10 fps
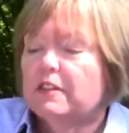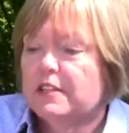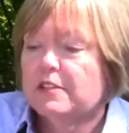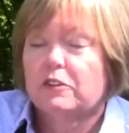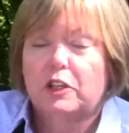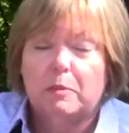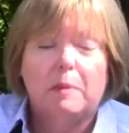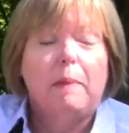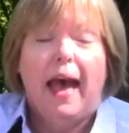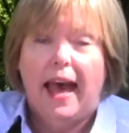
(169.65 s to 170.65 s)
this is going to
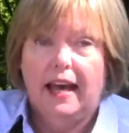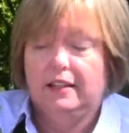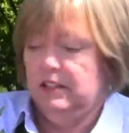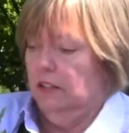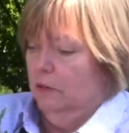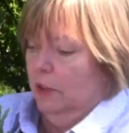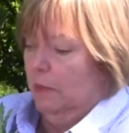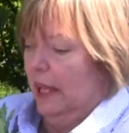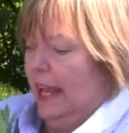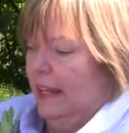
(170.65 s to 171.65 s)
be packed with
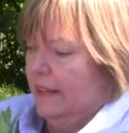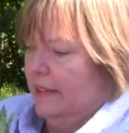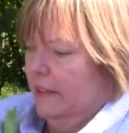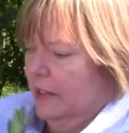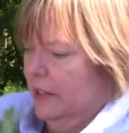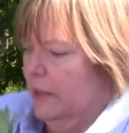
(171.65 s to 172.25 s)
plants.